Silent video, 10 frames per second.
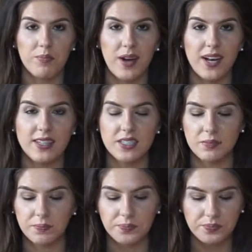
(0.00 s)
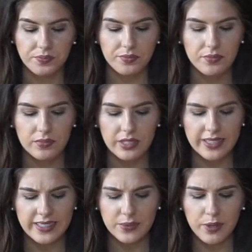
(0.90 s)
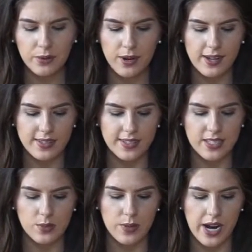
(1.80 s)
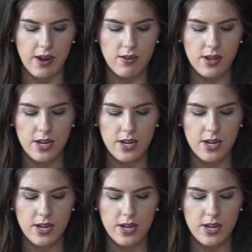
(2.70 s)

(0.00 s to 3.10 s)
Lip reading: but it's been a while since it's been out.